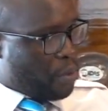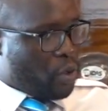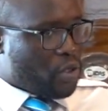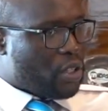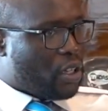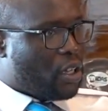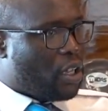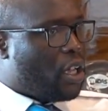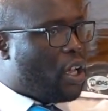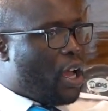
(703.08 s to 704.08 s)
you're seeing.
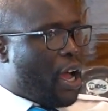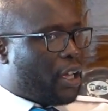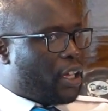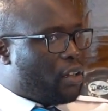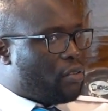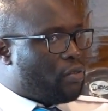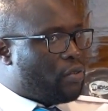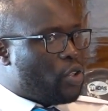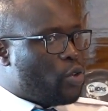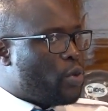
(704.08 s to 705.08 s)
Again,
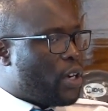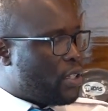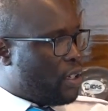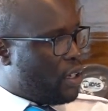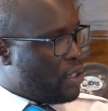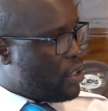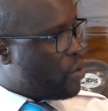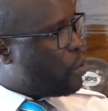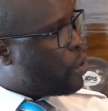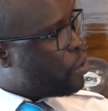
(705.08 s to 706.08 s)
you as a dentist,
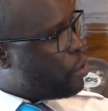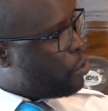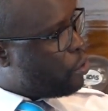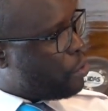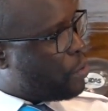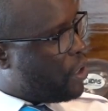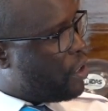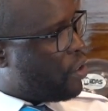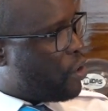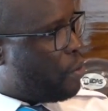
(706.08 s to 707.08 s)
what do you normally
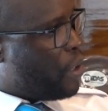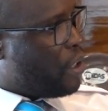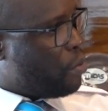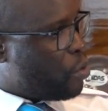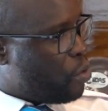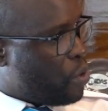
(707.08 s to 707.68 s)
recommend them to do?